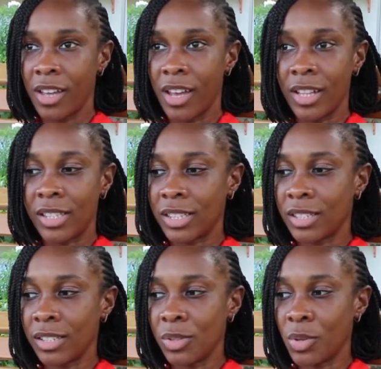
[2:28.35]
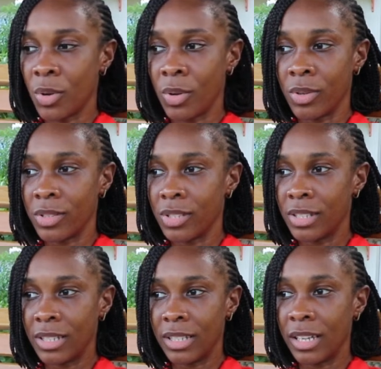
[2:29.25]
it's you know
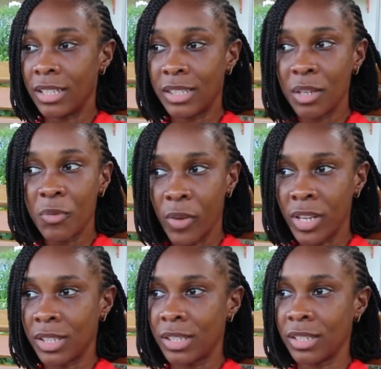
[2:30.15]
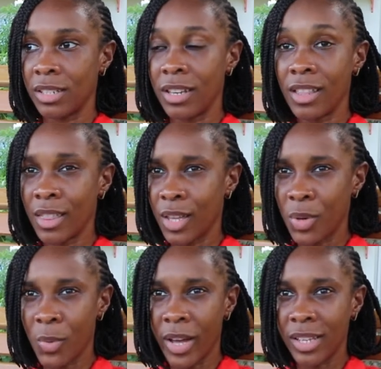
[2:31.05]
it's different in the
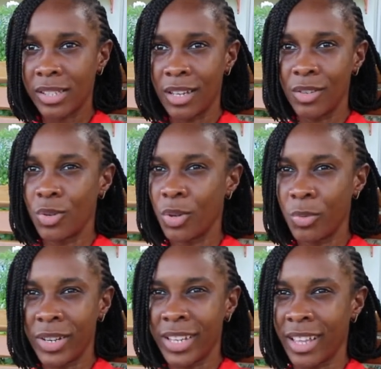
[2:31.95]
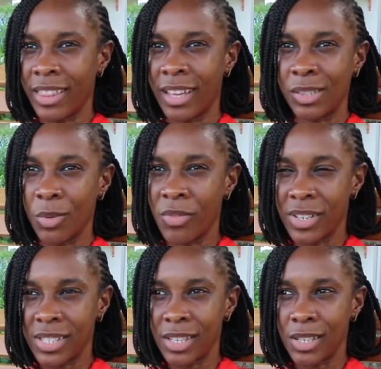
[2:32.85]
US and you don't really get that
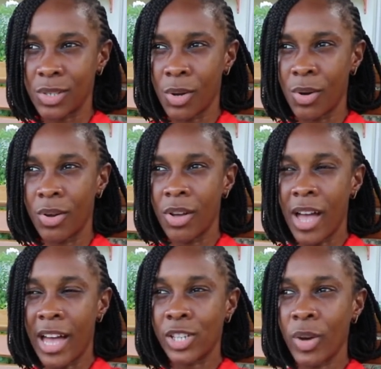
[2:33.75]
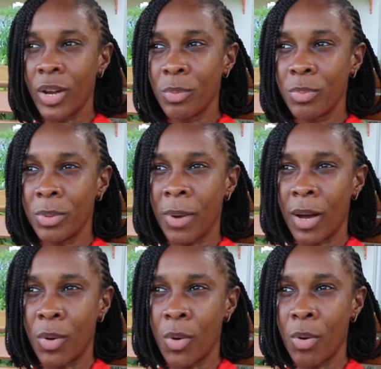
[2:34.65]
overseas so I try to be
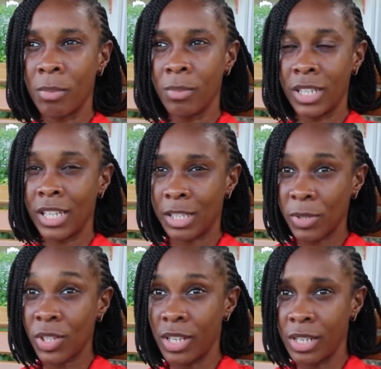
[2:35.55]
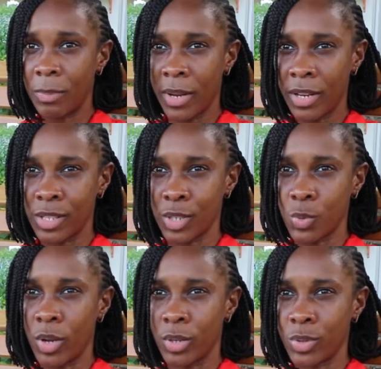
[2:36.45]
back home and especially independence
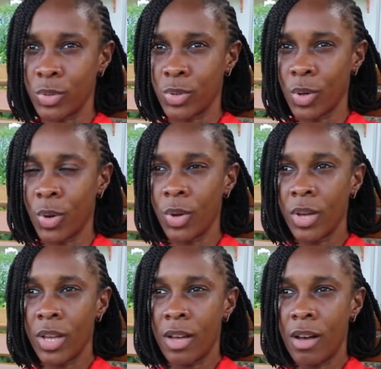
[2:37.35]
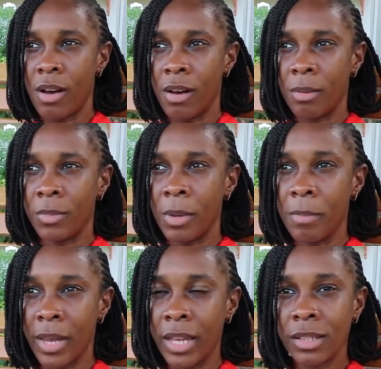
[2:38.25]
as well too so um, the
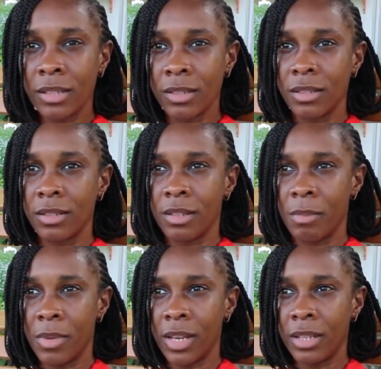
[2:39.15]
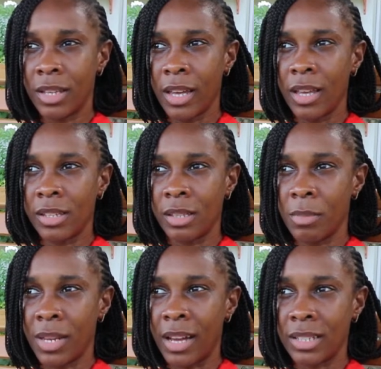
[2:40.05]
main the main days the
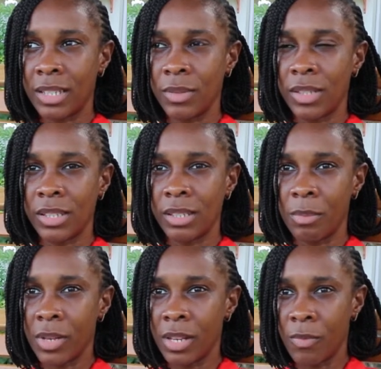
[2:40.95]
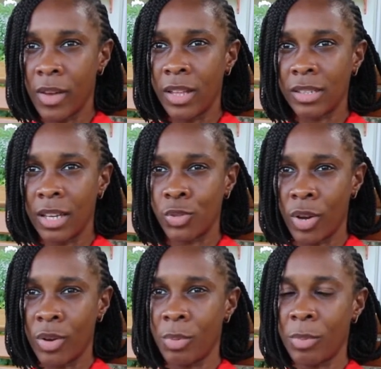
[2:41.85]
main activities the main events I
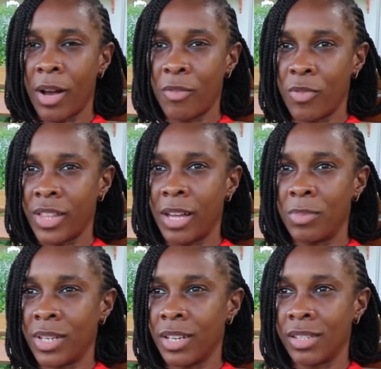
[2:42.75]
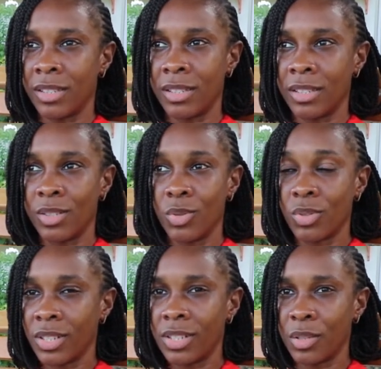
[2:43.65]
try to be back for that because it's, it's
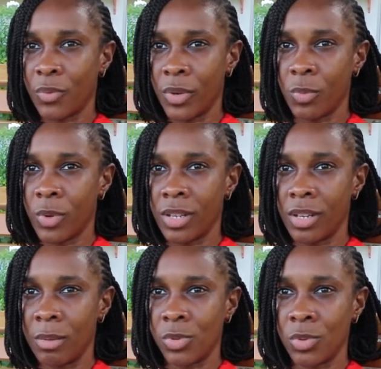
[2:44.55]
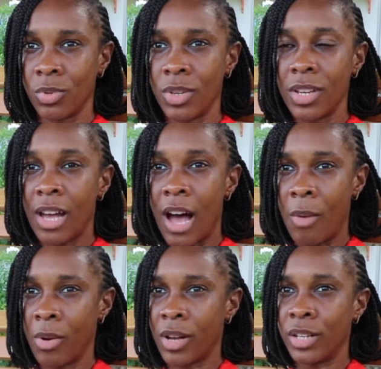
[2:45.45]
totally different when it comes to
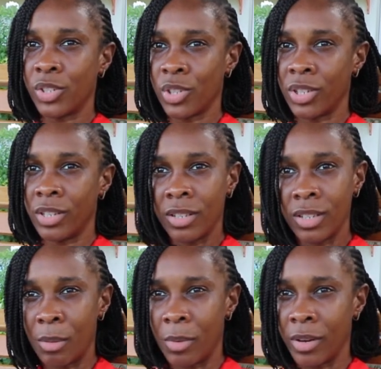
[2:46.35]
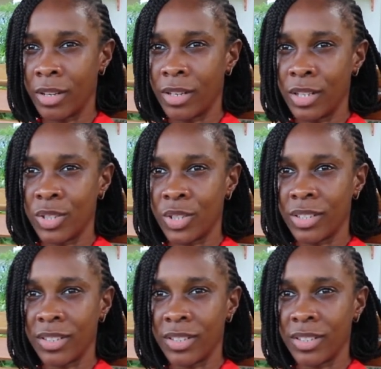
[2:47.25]
our culture and the American culture